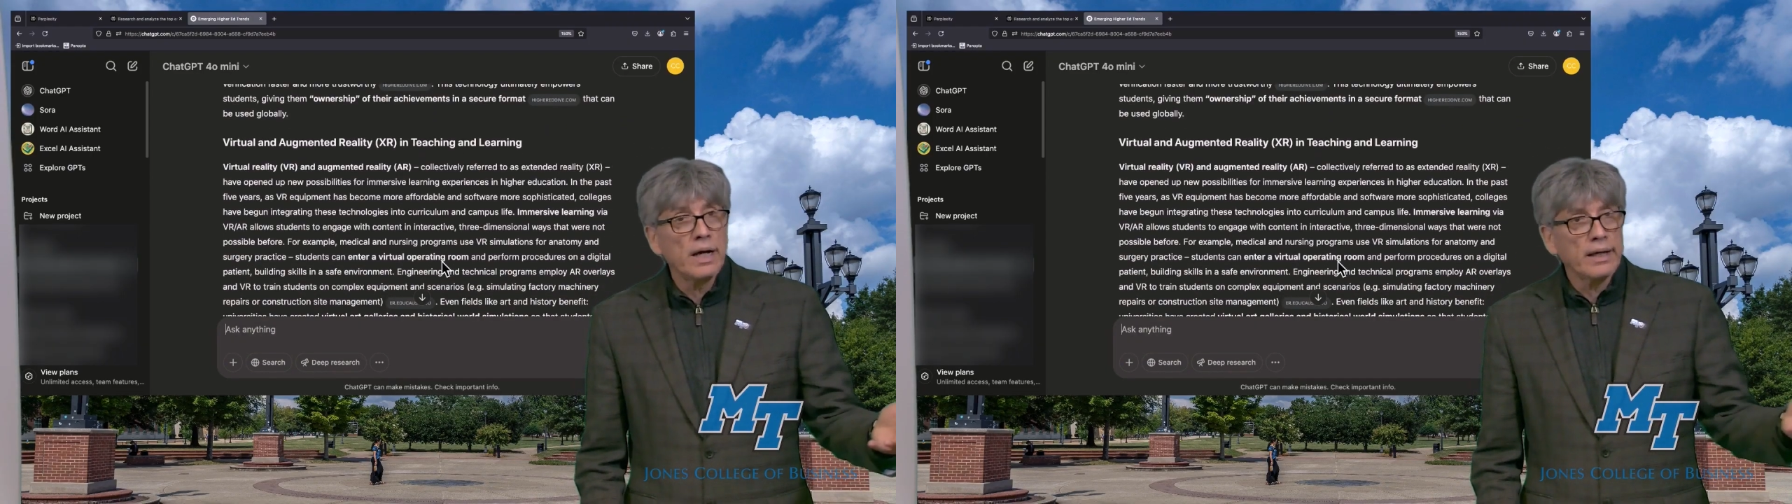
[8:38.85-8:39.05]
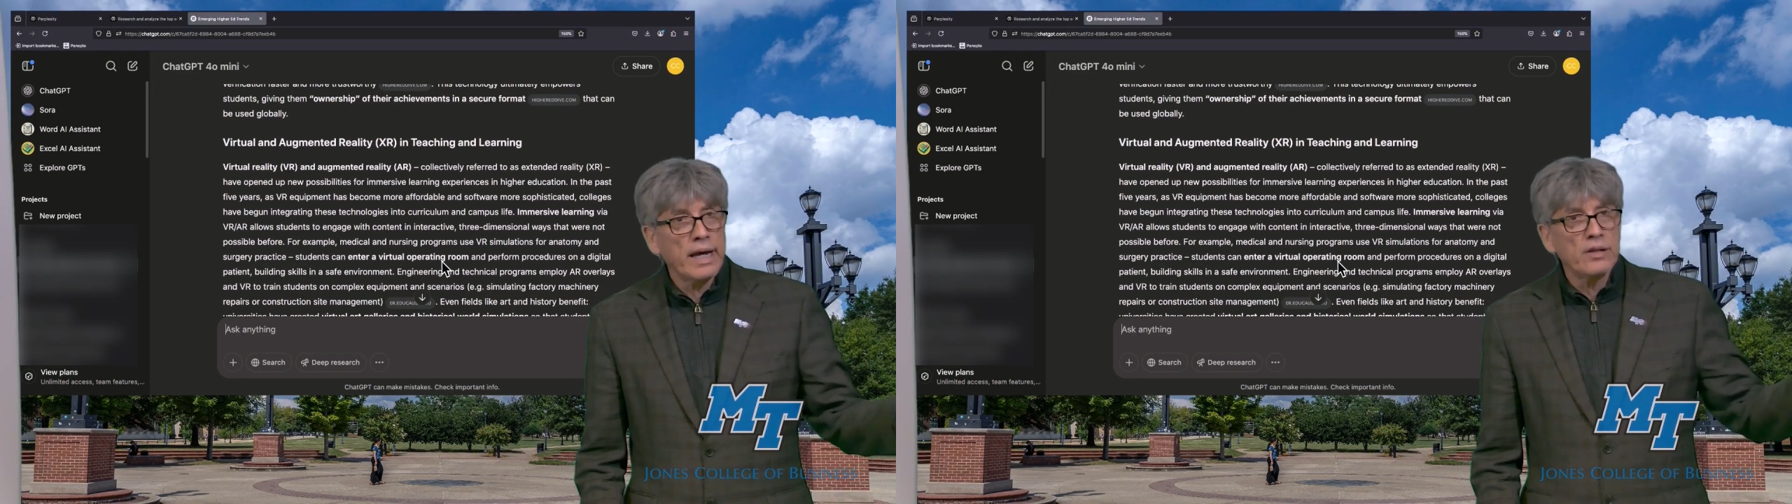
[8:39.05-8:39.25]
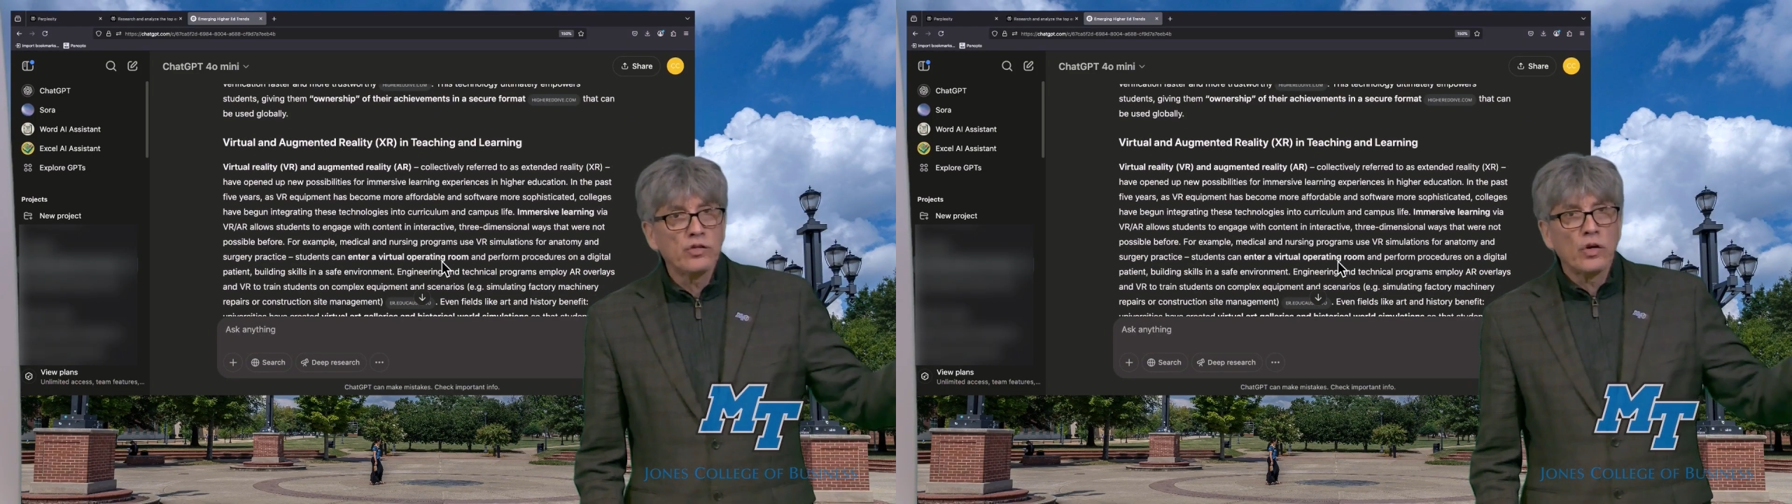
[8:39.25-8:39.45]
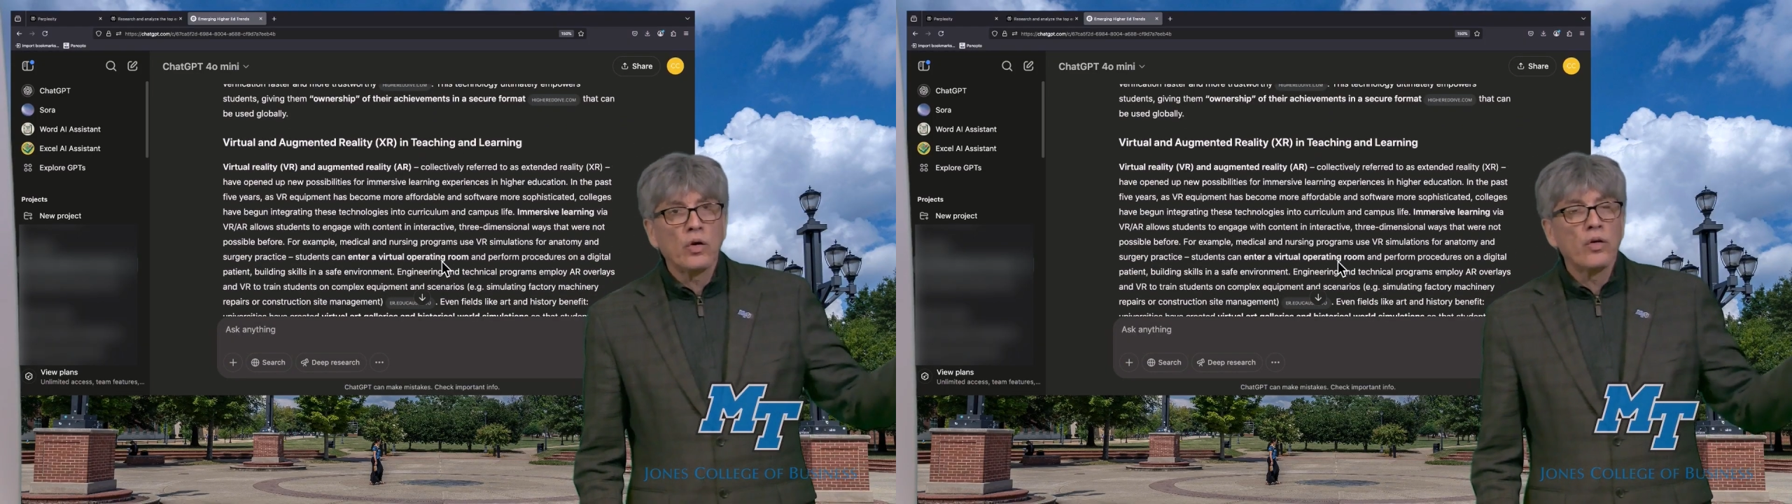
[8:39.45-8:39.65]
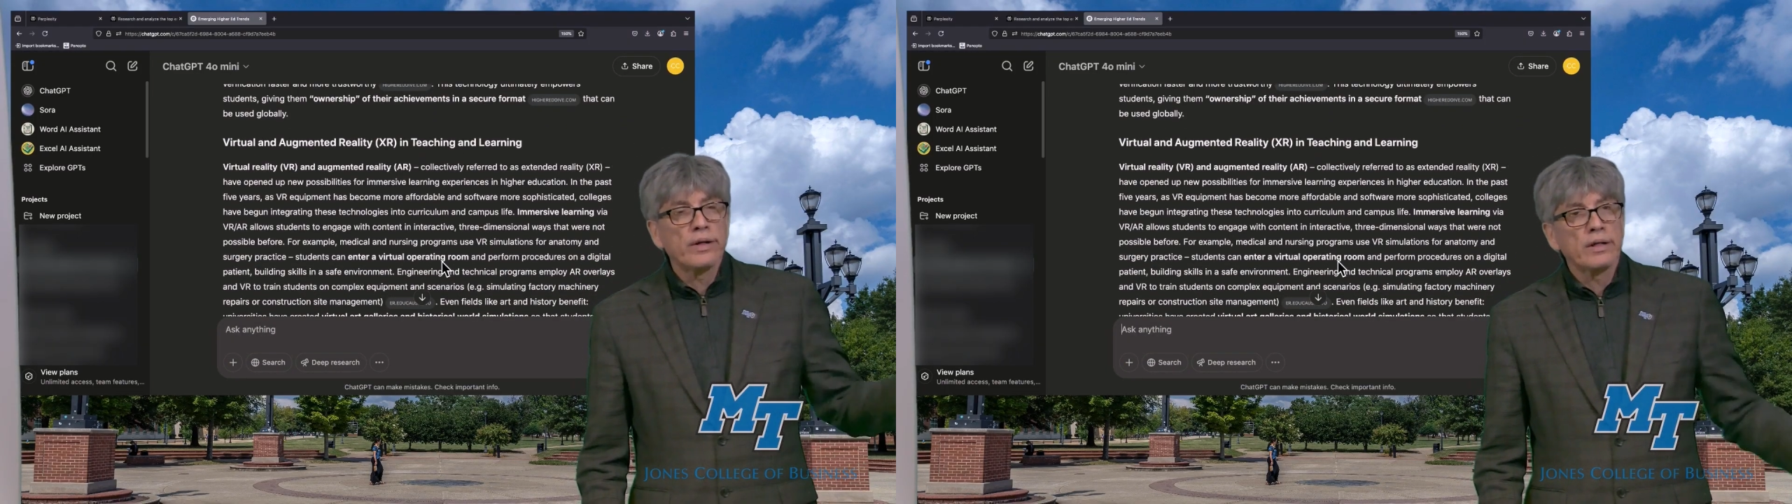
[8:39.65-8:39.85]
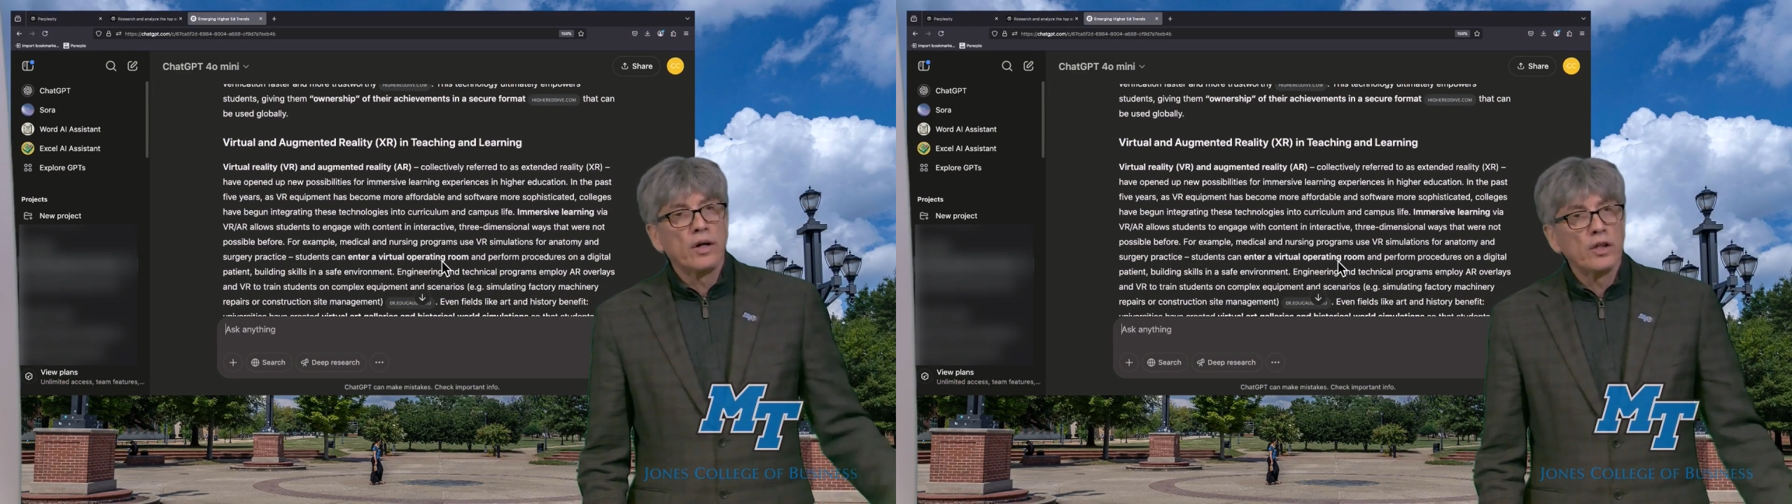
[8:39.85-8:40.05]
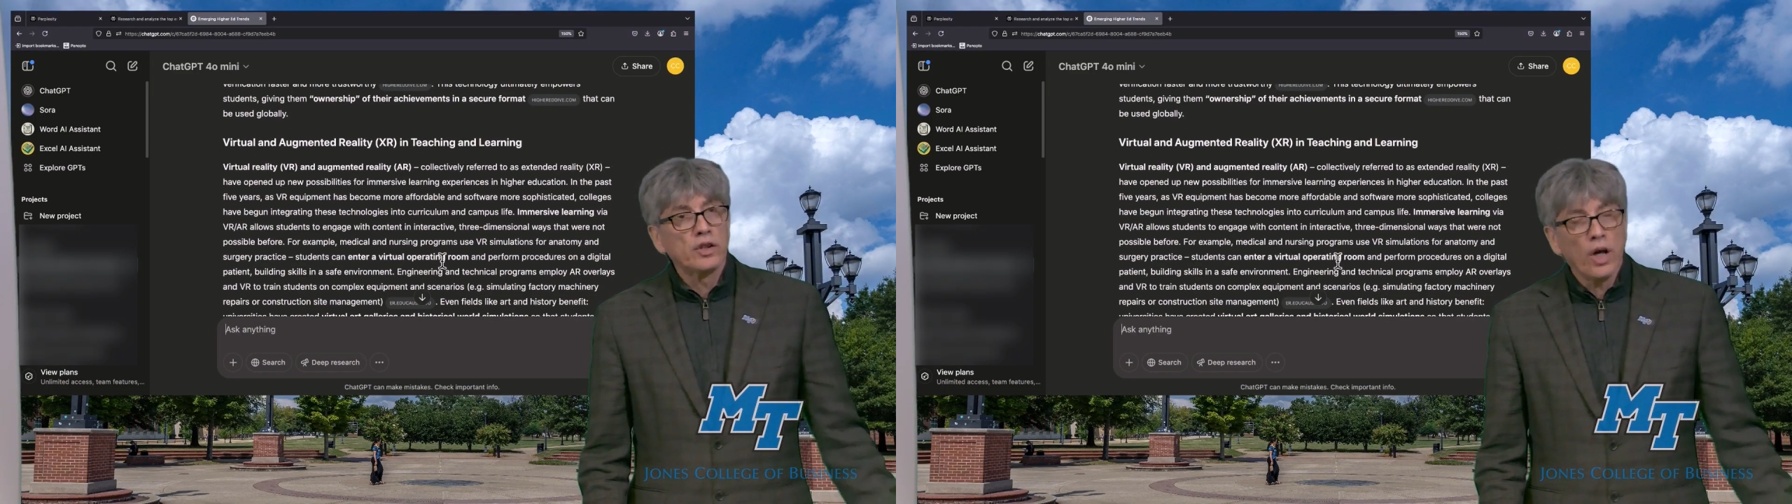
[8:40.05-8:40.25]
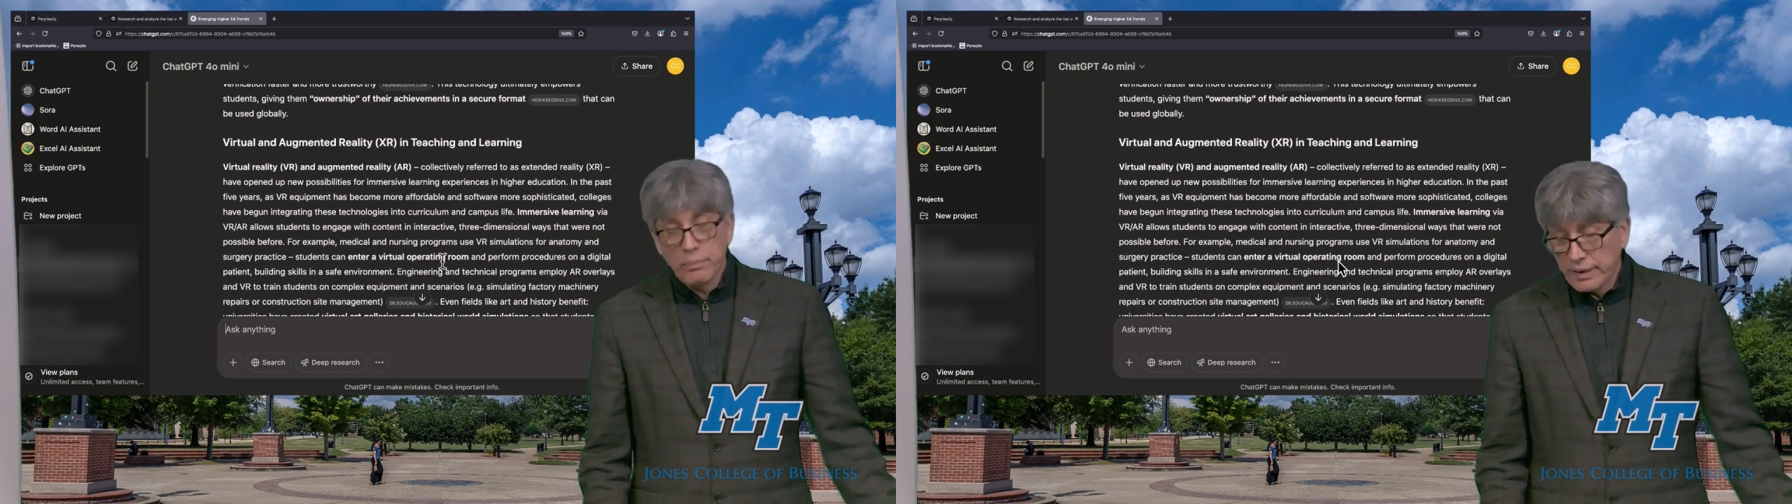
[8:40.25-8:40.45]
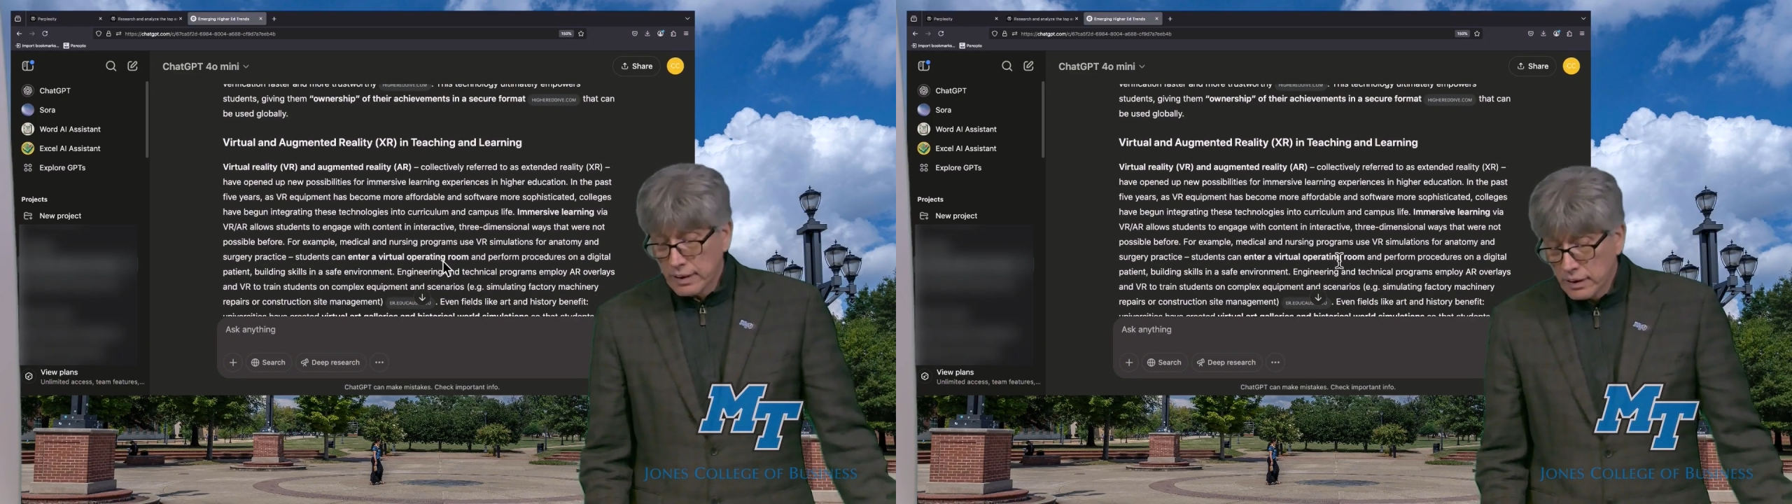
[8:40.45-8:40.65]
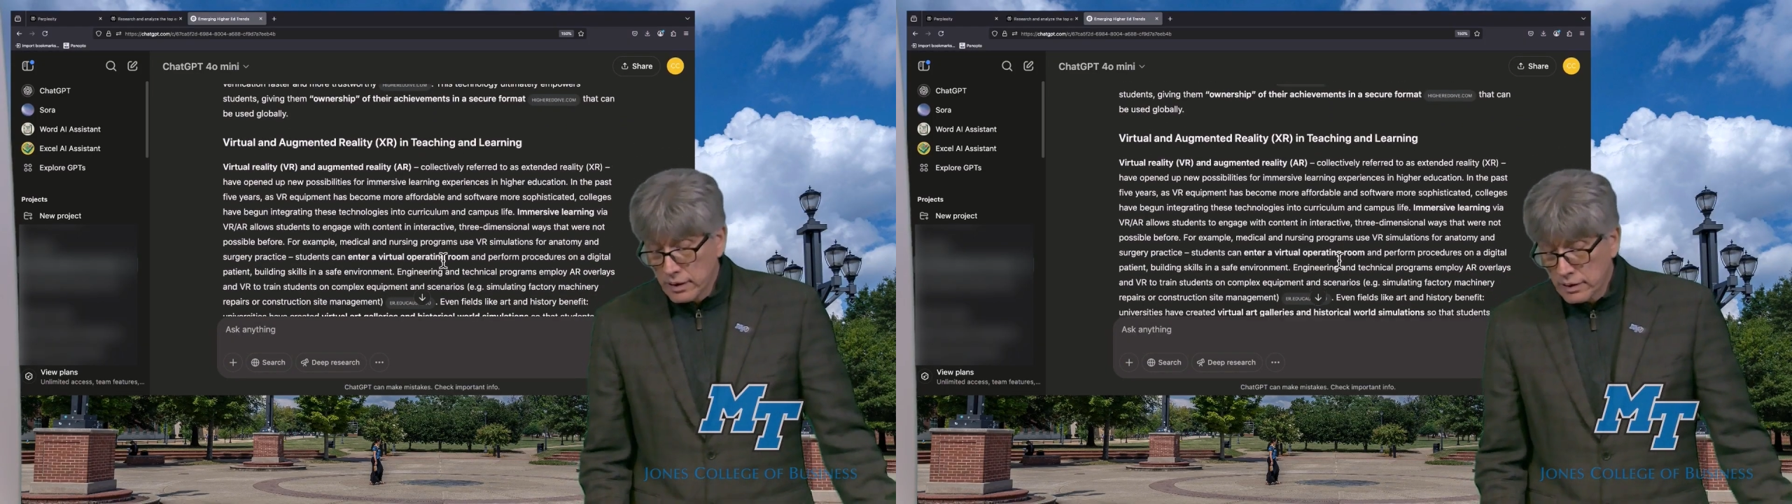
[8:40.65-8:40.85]
again, some other hot topic
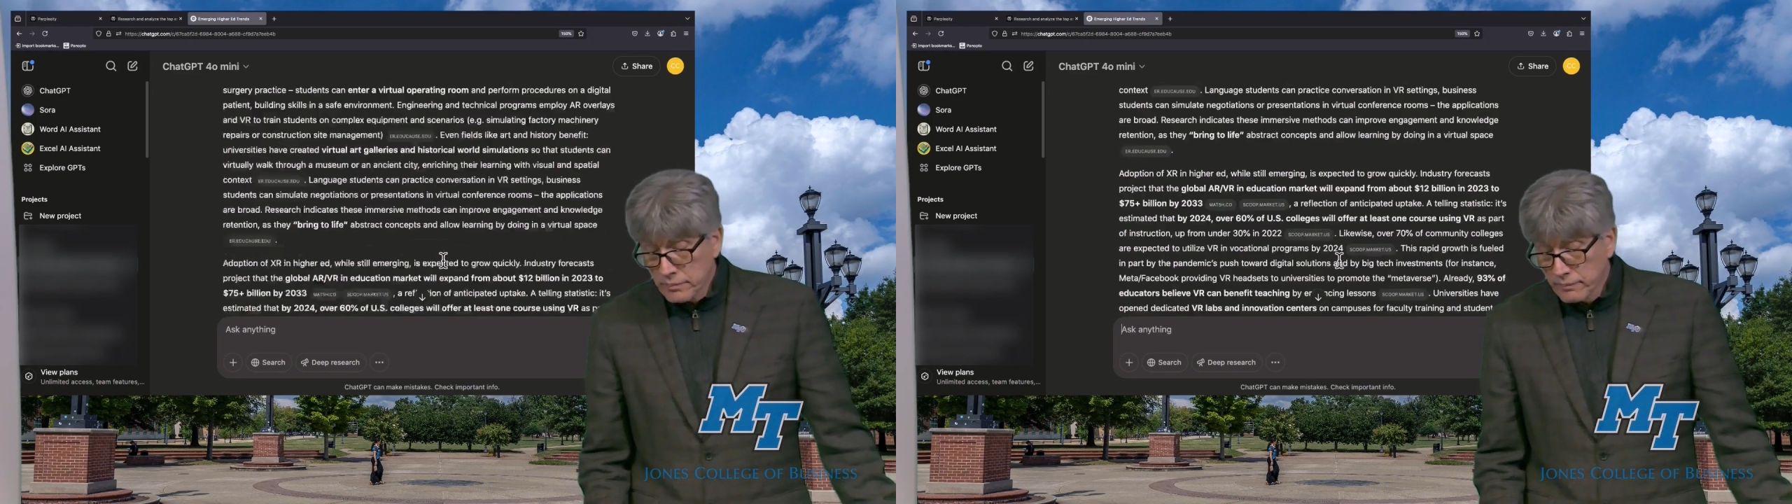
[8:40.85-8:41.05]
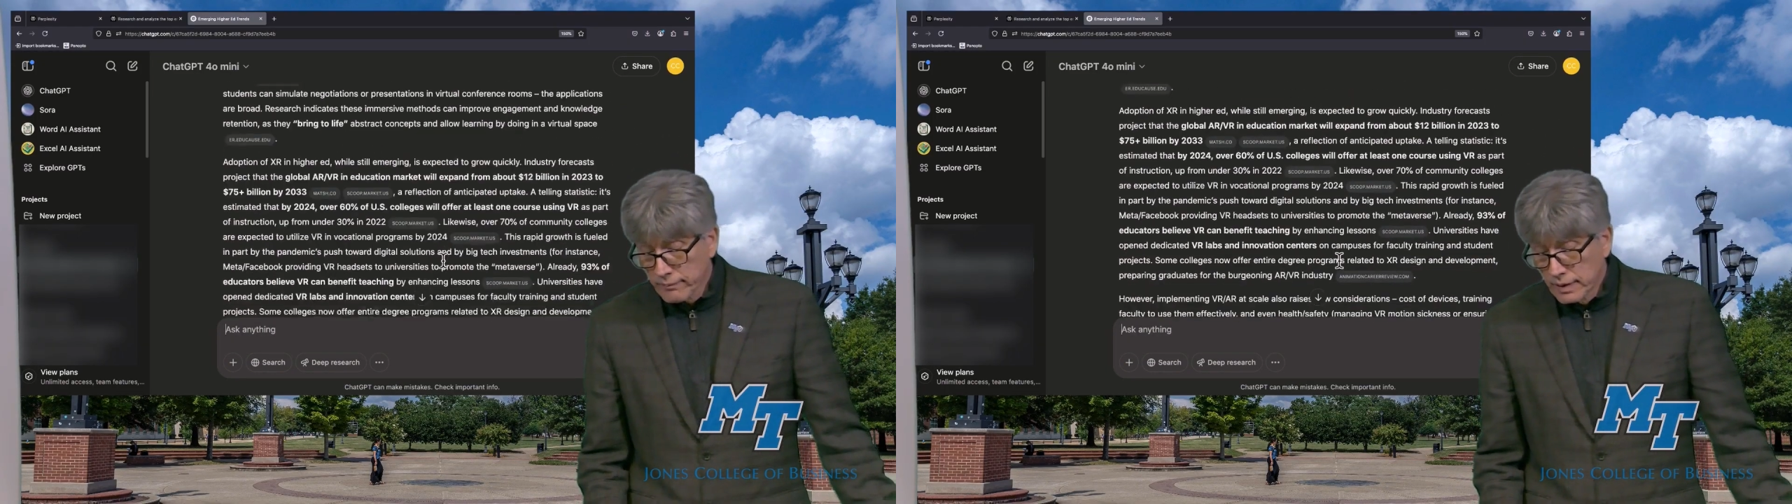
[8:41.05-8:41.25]
in here.